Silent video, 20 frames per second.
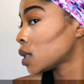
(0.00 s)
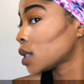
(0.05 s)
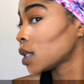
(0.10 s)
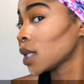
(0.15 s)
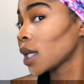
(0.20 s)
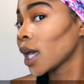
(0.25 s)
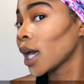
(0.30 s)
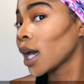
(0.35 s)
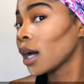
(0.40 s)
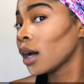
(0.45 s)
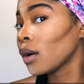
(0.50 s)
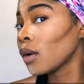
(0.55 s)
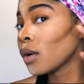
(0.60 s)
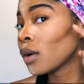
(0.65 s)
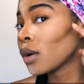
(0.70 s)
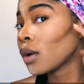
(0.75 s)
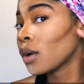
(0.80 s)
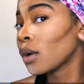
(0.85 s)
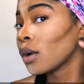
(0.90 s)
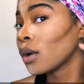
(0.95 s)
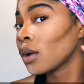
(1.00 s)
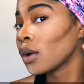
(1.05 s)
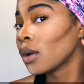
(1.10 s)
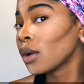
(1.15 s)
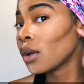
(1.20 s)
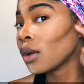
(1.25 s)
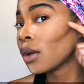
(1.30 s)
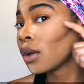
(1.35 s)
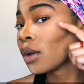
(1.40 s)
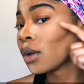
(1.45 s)
See how
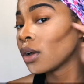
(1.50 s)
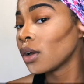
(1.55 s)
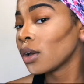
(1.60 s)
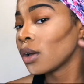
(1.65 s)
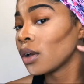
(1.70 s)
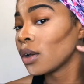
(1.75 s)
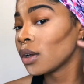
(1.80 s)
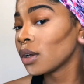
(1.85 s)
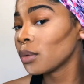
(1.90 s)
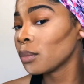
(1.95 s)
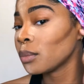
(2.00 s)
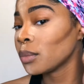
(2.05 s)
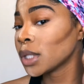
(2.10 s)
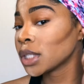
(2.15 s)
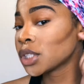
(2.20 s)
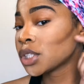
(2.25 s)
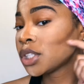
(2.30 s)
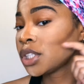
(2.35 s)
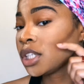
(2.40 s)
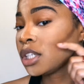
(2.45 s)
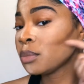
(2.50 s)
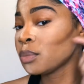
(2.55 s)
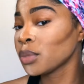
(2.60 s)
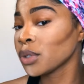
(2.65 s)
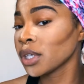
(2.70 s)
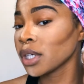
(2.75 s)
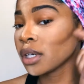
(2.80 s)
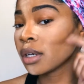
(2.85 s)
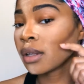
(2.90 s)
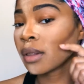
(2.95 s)
much
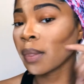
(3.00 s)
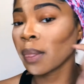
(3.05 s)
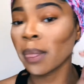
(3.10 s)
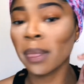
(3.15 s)
deeper